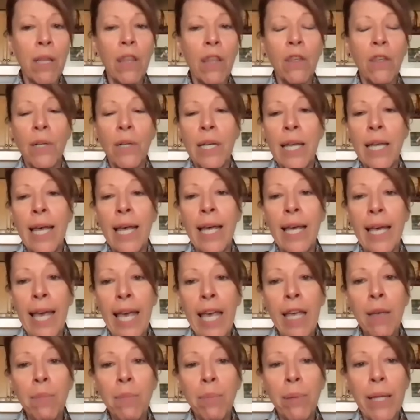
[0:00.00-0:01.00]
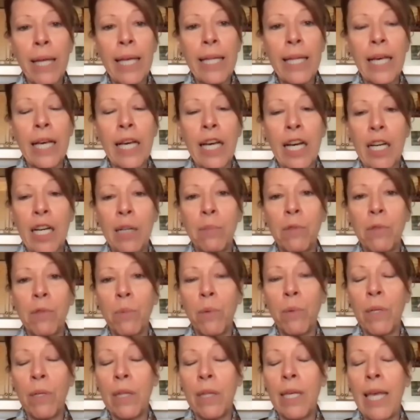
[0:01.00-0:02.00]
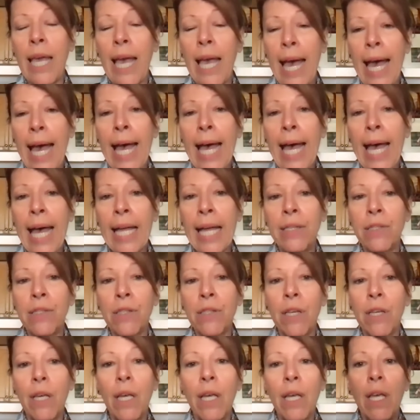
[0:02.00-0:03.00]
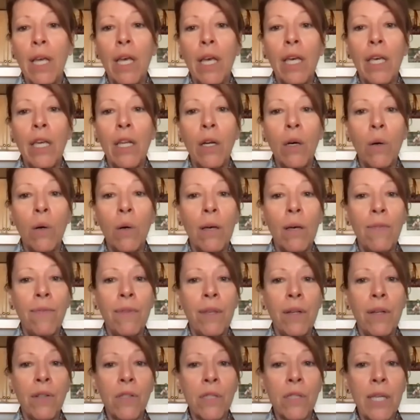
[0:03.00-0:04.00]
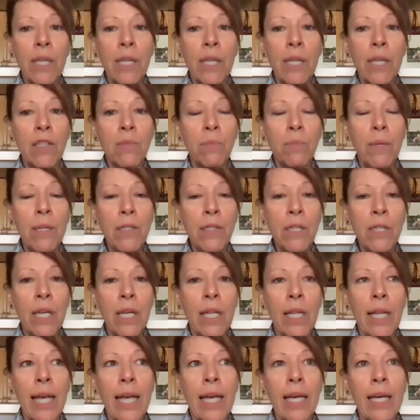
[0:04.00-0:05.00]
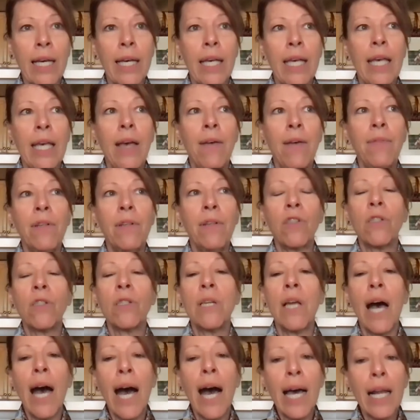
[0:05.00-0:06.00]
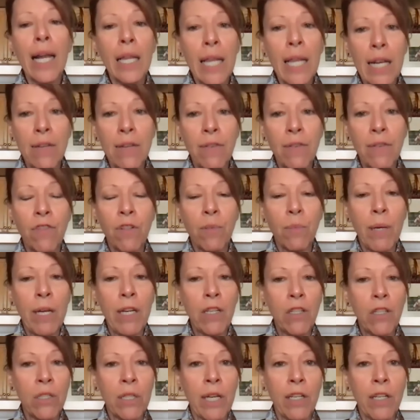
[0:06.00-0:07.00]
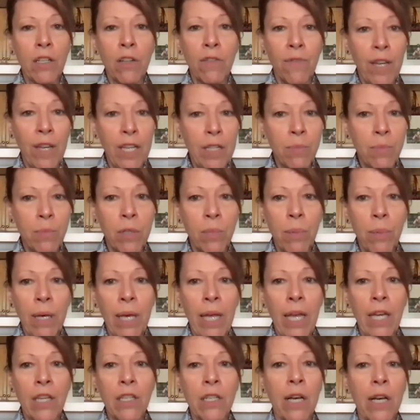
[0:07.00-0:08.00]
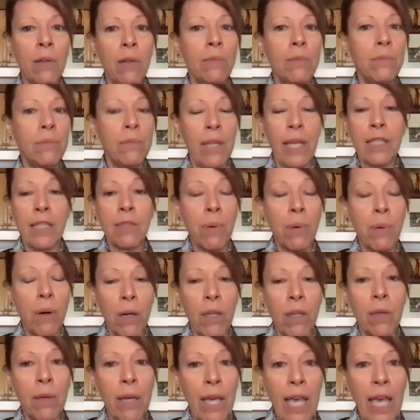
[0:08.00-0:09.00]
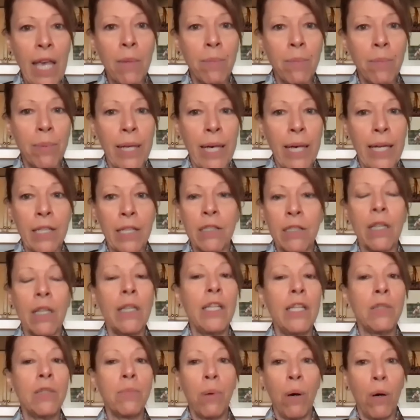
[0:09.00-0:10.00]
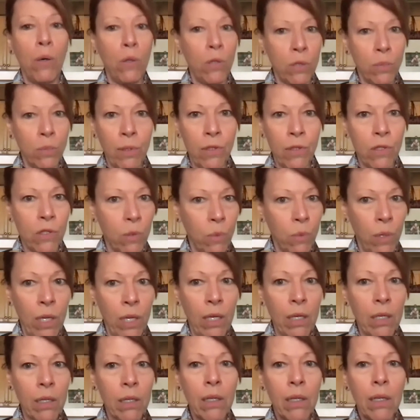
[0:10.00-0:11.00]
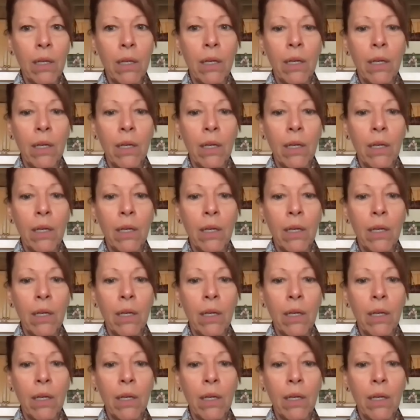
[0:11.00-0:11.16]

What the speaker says: part of the 30-day game plan that comes with the ads, if there's things missing, like if there's not a lot of information on your Facebook page, that's part of the game plan, is at least post once a week.